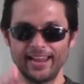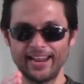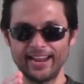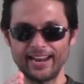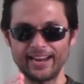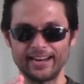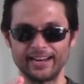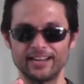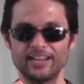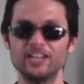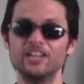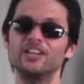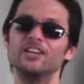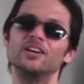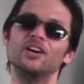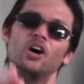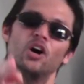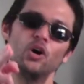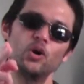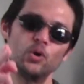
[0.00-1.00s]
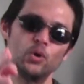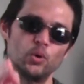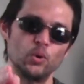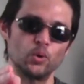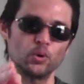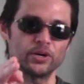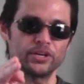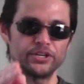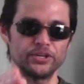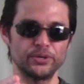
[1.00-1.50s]
hey,
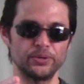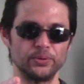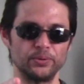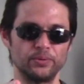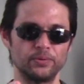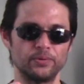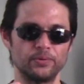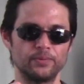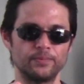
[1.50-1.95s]
who are you?